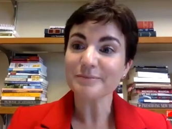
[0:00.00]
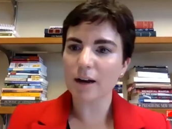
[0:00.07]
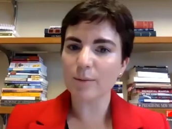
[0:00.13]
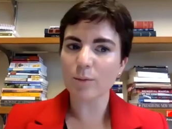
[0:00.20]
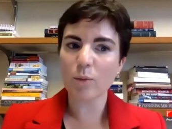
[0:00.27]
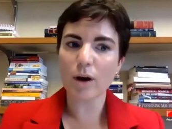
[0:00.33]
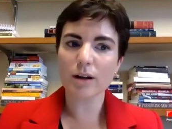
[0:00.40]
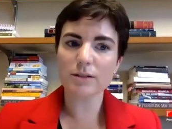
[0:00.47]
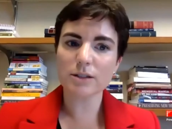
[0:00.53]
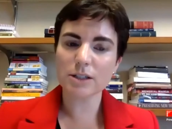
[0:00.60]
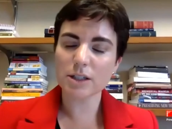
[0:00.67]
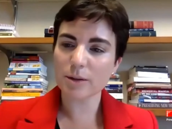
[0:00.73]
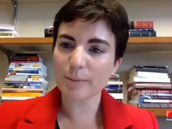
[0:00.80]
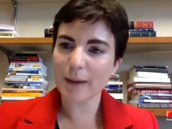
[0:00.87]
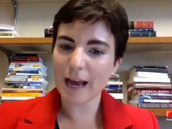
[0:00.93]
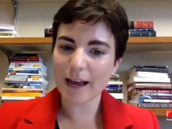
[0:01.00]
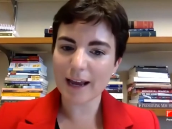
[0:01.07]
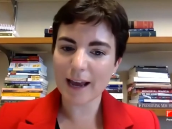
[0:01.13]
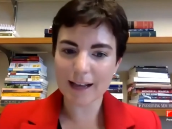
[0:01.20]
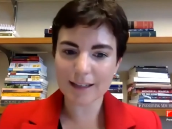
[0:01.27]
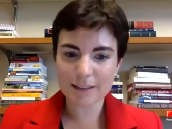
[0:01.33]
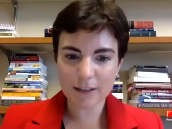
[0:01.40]
Um, well, do may I
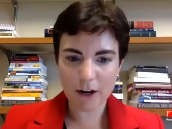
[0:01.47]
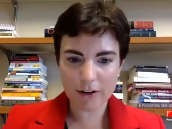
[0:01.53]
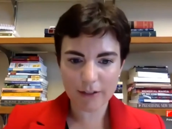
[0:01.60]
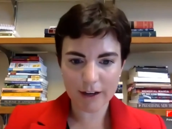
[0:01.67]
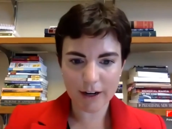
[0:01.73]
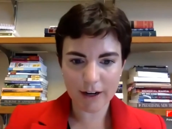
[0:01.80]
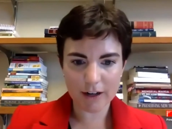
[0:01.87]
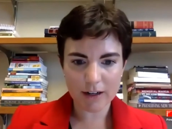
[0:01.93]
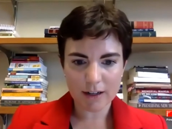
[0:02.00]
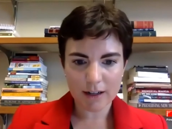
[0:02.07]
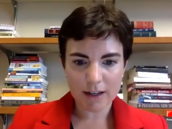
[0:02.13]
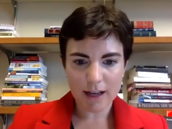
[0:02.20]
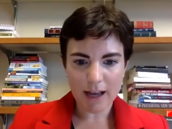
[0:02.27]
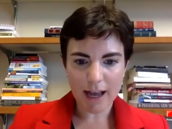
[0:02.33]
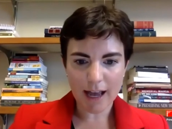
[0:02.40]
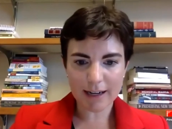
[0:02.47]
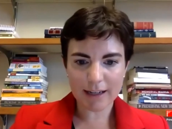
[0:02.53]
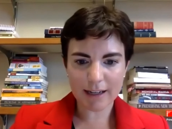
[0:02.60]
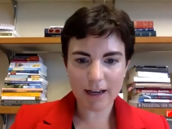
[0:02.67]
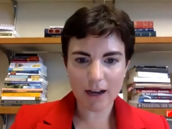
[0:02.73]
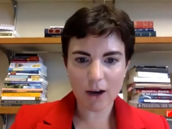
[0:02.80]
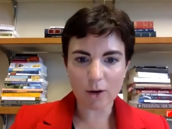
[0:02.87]
ask, are there
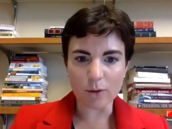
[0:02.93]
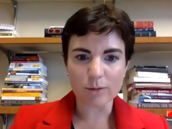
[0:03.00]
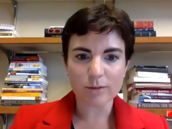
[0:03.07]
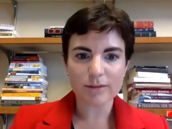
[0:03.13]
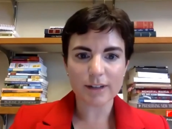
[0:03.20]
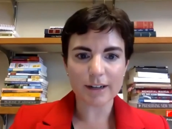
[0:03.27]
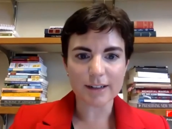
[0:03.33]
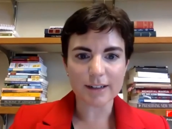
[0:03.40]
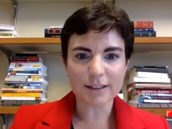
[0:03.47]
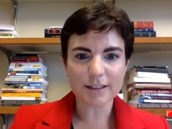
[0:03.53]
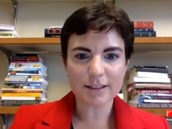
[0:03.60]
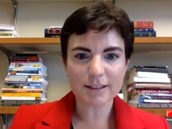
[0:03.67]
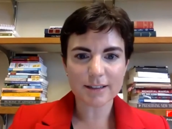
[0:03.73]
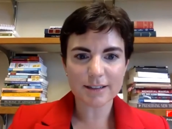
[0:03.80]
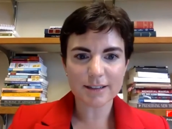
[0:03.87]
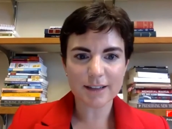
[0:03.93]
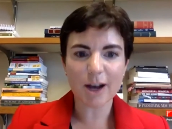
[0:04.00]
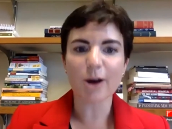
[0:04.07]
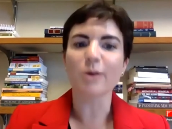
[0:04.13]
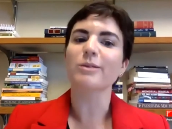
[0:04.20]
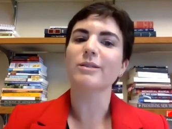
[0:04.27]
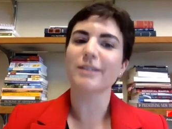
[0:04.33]
any? Oh, there is.
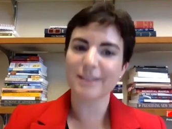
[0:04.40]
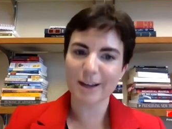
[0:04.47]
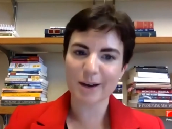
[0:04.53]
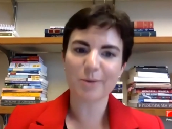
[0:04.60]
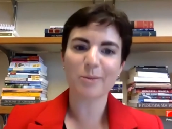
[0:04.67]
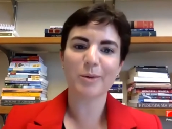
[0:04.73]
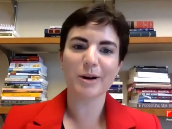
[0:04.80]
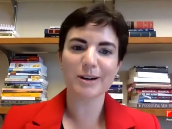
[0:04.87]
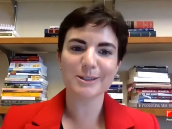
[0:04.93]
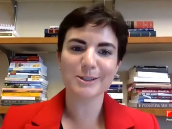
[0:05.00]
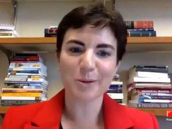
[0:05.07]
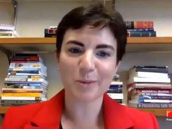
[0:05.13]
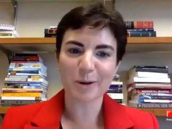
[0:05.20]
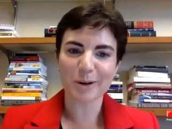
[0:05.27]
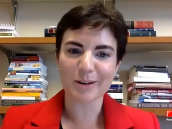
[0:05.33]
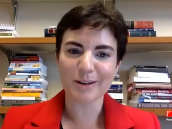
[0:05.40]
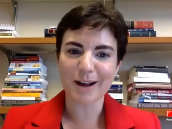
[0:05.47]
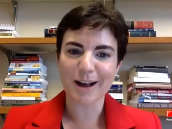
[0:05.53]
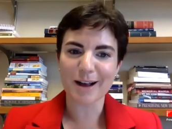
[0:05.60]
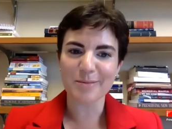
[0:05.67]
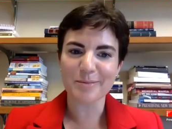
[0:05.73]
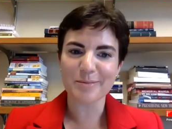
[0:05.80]
Oh, that we're so we're
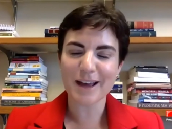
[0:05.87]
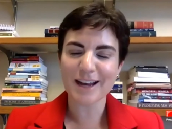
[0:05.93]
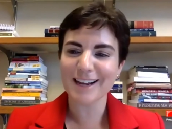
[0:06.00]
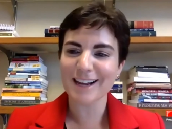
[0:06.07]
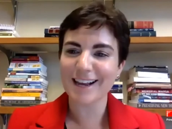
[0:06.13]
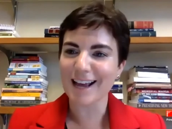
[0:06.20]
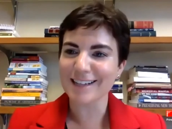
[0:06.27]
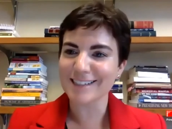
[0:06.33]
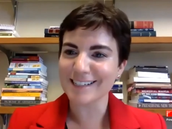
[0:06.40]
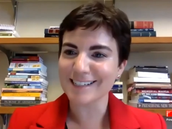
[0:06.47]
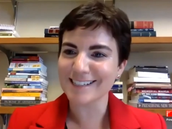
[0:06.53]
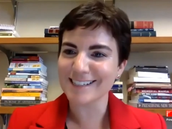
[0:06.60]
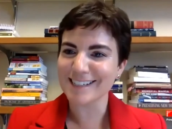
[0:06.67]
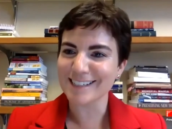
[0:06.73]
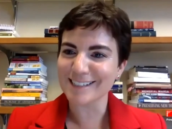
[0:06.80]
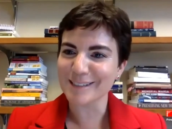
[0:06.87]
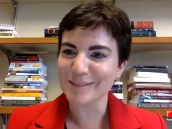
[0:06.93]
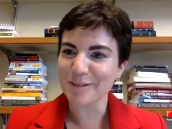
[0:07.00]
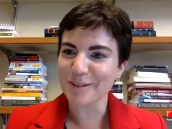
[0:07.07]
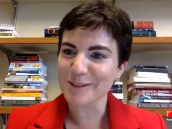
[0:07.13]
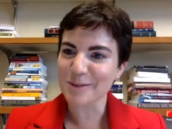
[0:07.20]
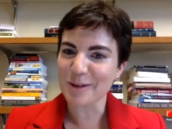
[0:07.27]
um, many attendees.
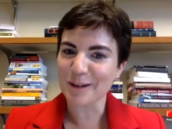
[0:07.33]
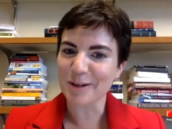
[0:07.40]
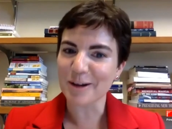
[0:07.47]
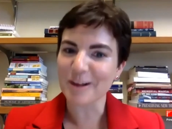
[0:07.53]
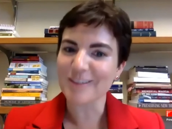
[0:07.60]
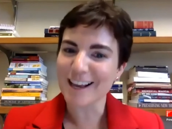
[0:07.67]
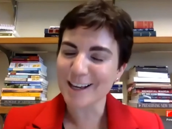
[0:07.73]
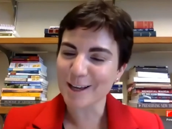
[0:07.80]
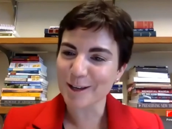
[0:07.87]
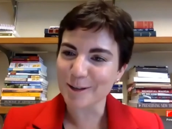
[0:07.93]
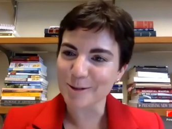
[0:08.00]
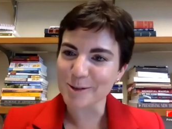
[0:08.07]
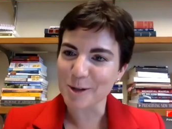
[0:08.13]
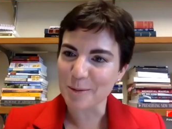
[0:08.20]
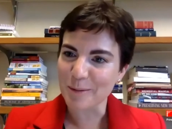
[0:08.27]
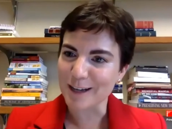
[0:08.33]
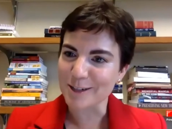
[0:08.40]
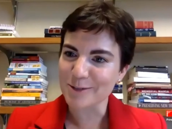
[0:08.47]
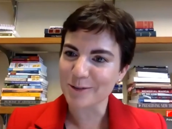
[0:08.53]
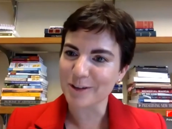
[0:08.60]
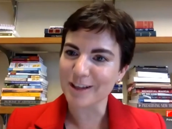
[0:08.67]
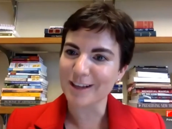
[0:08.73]
Professor Weiler. I thanking you so
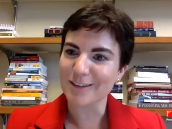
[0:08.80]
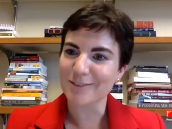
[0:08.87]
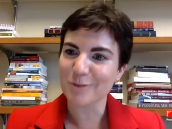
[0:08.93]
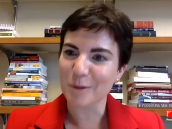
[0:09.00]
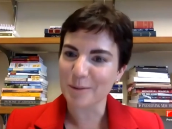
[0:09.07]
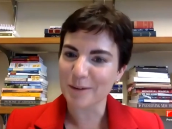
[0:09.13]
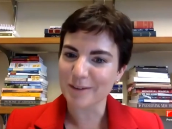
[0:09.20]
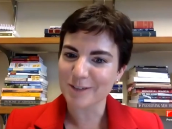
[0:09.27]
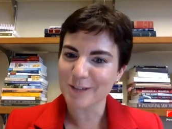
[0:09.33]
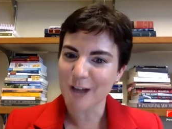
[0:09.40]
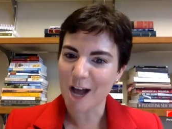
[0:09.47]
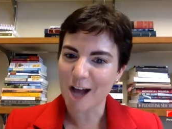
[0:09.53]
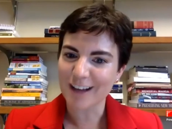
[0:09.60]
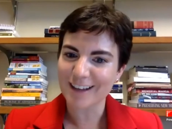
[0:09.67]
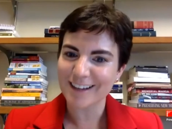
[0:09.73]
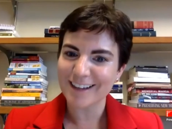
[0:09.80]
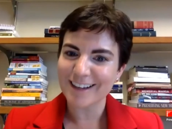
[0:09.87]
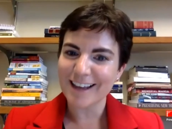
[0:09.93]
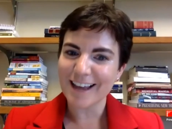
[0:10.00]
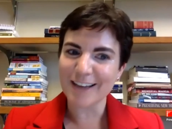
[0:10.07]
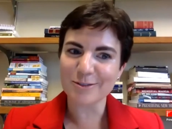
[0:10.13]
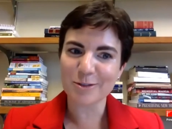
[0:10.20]
much for the informative talk
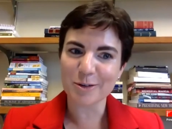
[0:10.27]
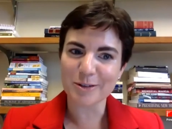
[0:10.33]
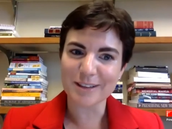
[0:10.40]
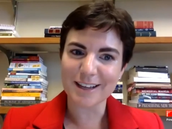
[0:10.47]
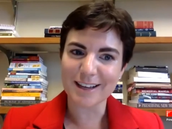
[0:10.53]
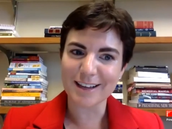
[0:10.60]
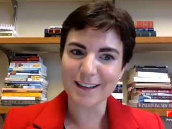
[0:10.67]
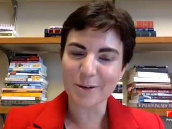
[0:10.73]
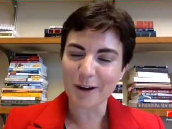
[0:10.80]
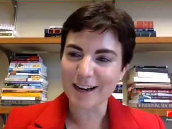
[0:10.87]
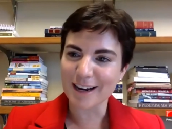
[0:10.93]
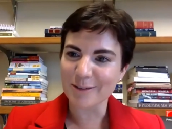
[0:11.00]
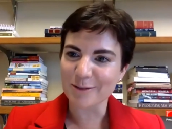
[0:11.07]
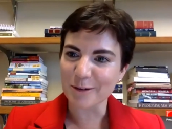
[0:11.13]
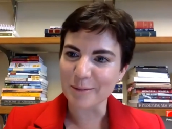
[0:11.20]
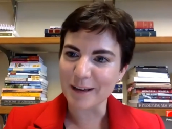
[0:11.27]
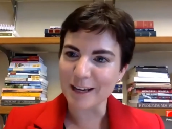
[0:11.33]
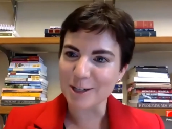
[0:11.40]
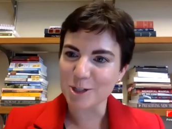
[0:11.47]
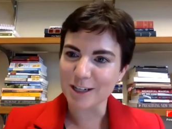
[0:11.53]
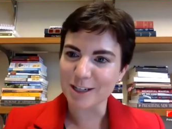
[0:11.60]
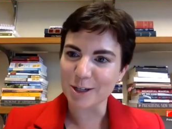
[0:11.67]
and for the great
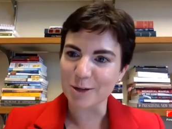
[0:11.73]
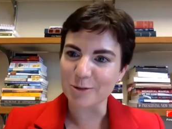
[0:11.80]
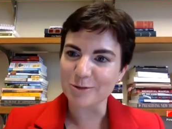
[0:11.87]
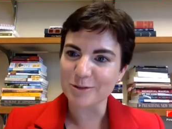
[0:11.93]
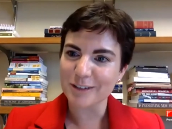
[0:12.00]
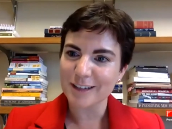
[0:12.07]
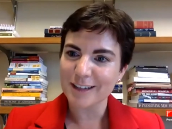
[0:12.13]
information you've